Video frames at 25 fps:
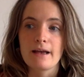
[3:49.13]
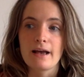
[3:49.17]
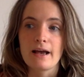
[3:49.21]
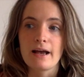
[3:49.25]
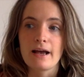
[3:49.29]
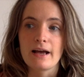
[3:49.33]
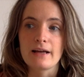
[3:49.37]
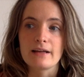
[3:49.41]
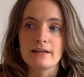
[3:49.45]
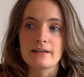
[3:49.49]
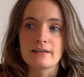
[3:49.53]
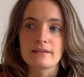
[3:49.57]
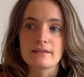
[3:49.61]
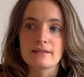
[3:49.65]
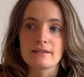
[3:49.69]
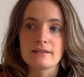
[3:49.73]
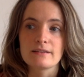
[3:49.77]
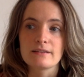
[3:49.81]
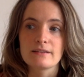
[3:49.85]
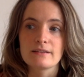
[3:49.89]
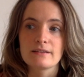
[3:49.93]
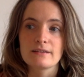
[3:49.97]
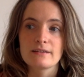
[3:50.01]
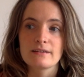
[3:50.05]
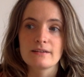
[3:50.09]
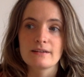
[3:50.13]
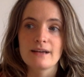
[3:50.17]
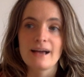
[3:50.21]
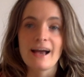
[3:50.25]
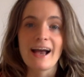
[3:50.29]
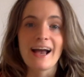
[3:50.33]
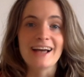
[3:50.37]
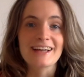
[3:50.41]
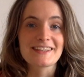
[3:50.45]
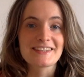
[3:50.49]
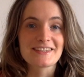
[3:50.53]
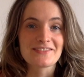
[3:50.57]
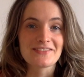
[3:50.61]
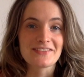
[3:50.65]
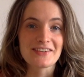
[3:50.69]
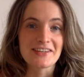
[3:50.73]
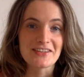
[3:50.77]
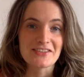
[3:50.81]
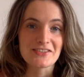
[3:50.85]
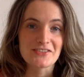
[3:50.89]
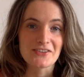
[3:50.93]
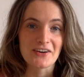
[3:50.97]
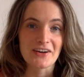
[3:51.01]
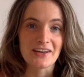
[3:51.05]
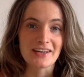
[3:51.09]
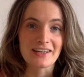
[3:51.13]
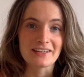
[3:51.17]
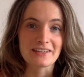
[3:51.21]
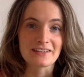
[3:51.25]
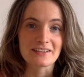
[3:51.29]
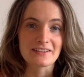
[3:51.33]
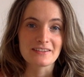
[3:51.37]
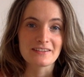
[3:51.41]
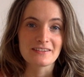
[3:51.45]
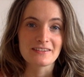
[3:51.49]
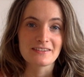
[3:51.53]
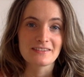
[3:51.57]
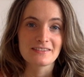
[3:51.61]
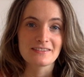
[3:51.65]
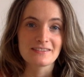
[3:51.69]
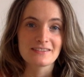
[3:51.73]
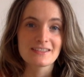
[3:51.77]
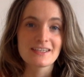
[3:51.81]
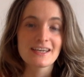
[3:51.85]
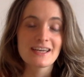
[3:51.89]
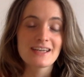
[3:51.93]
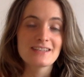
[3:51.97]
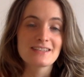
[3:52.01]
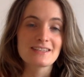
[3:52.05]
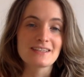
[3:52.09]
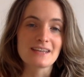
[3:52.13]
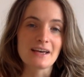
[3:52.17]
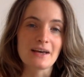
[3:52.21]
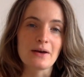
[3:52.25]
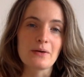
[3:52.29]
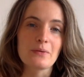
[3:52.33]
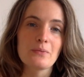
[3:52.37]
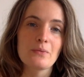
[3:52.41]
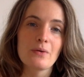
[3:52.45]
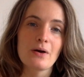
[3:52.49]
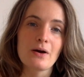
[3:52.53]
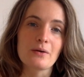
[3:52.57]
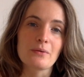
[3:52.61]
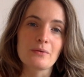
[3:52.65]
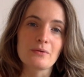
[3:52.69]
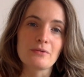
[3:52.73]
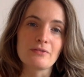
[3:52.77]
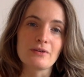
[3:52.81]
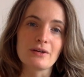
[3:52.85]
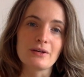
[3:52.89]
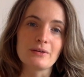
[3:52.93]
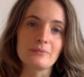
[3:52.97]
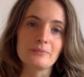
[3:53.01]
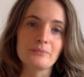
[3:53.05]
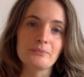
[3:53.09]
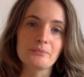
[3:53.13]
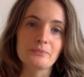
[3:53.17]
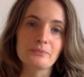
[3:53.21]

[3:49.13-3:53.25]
and actively try and change that and work with it.